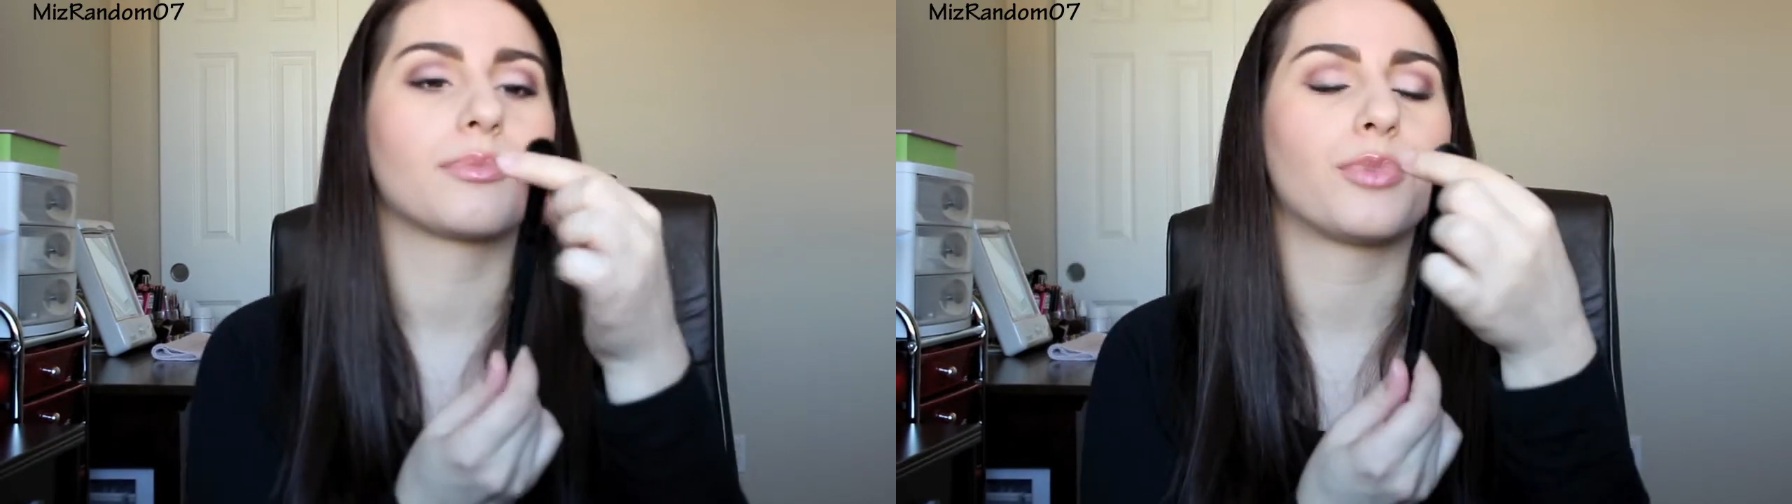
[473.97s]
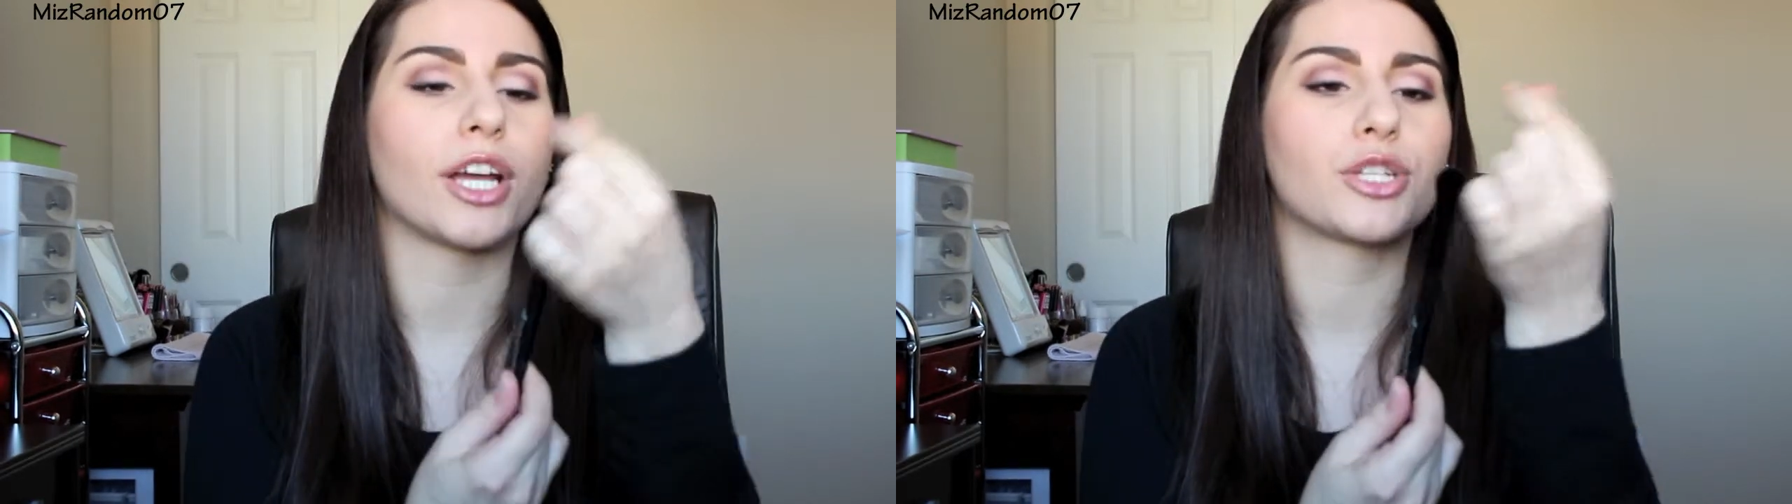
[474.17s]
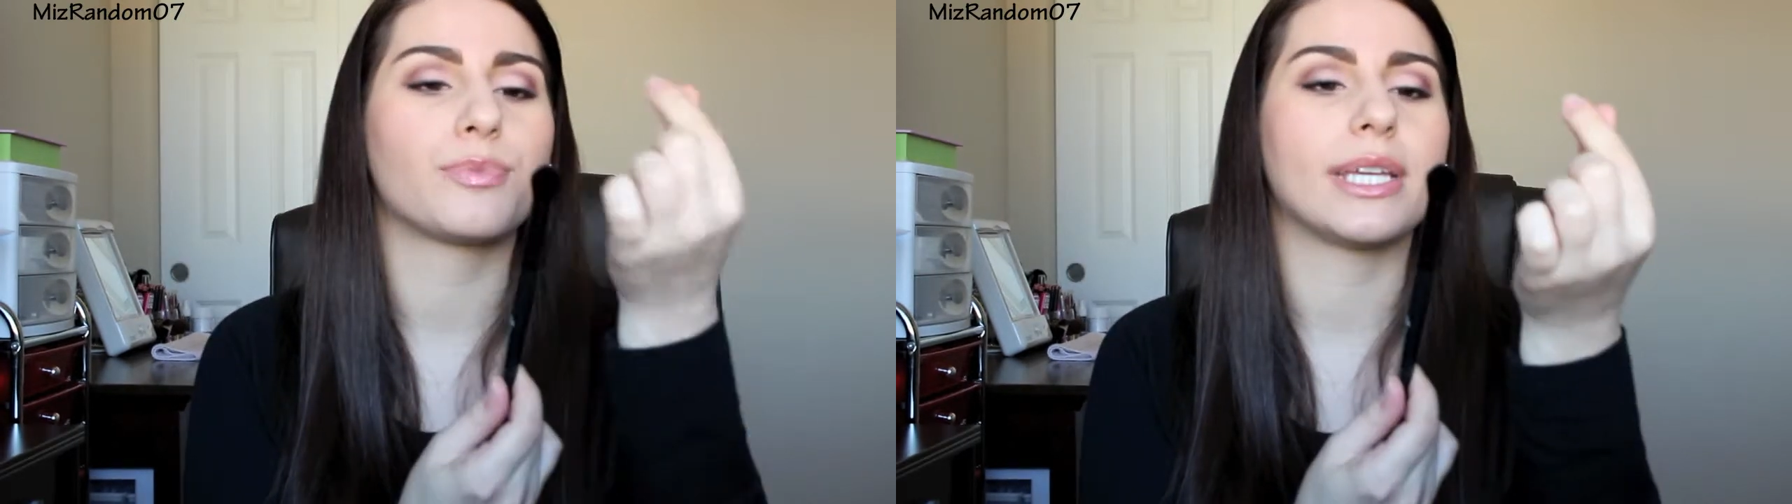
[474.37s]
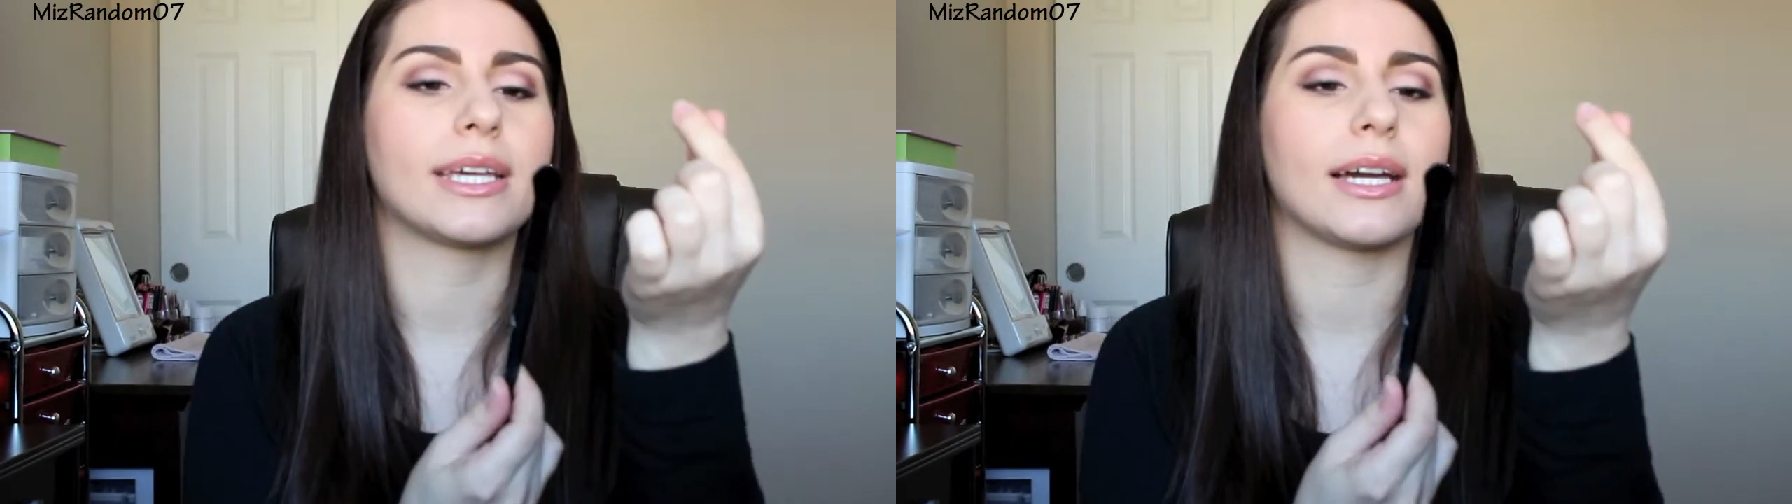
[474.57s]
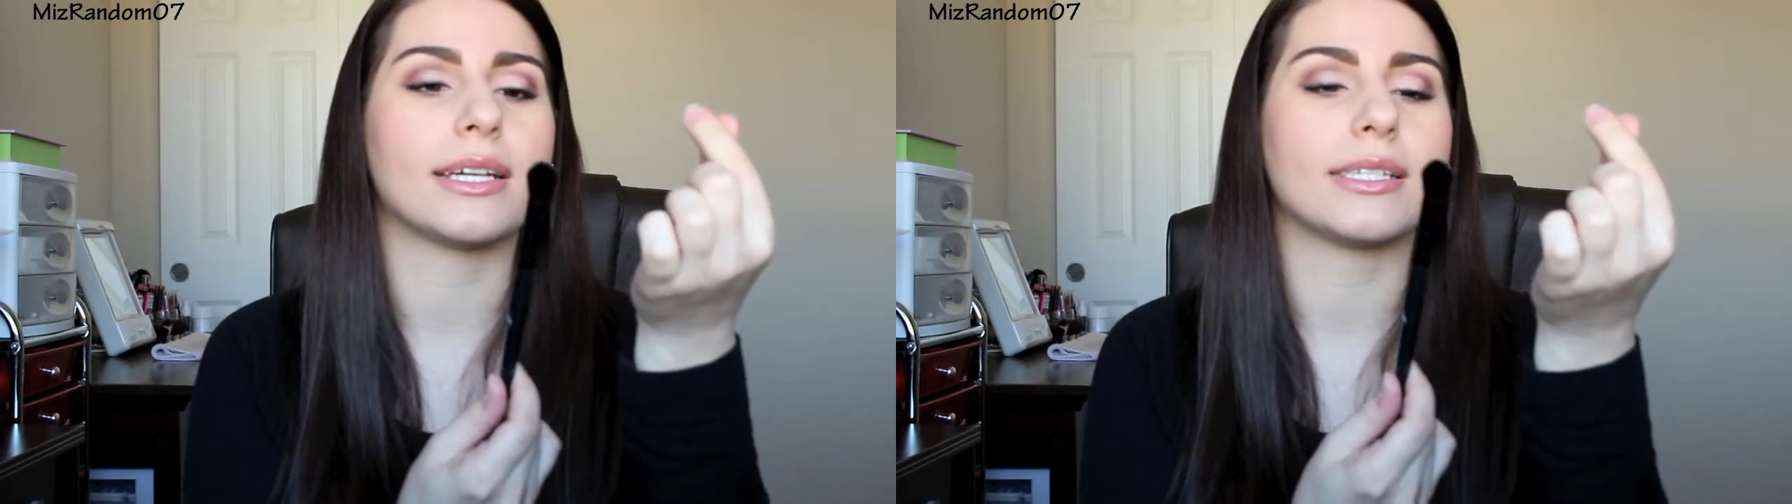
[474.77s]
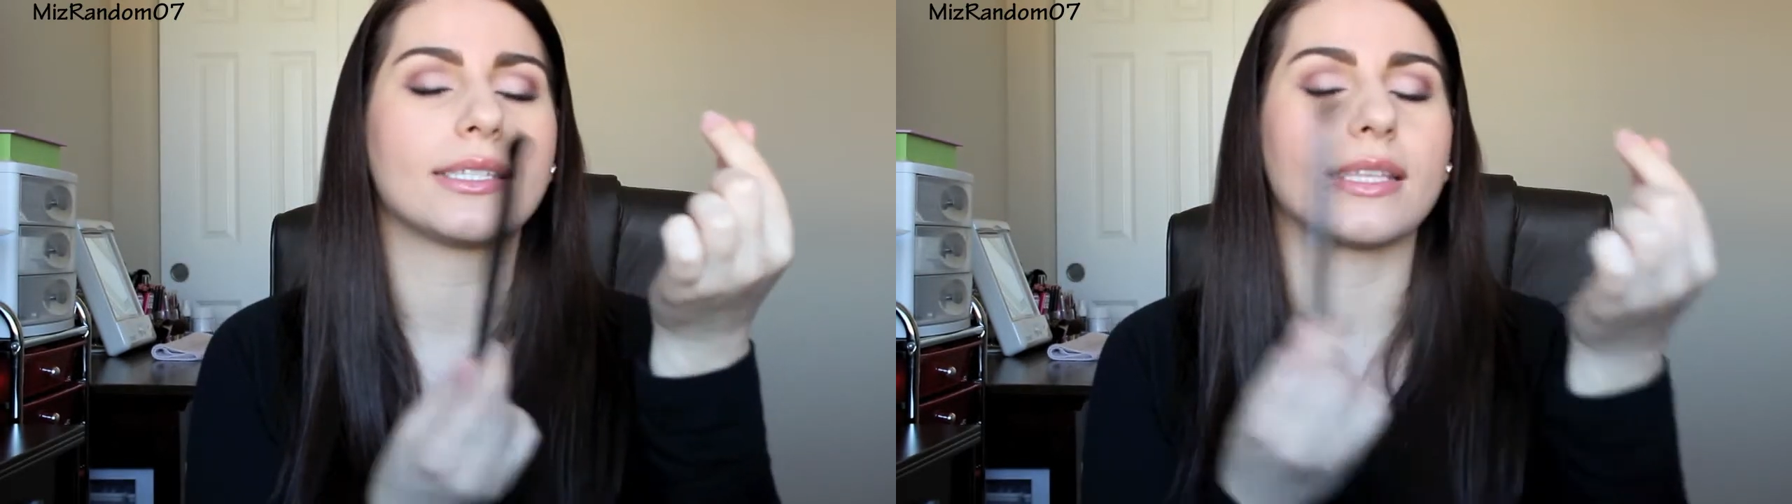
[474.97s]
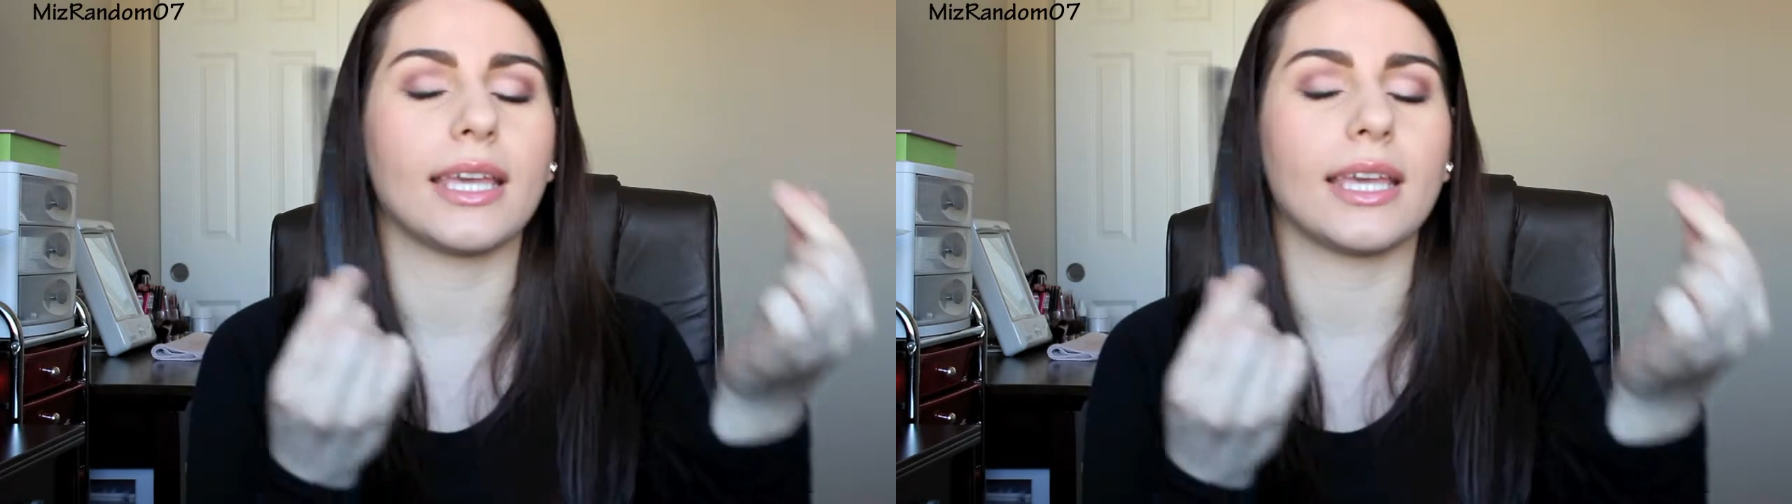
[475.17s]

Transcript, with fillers: brush because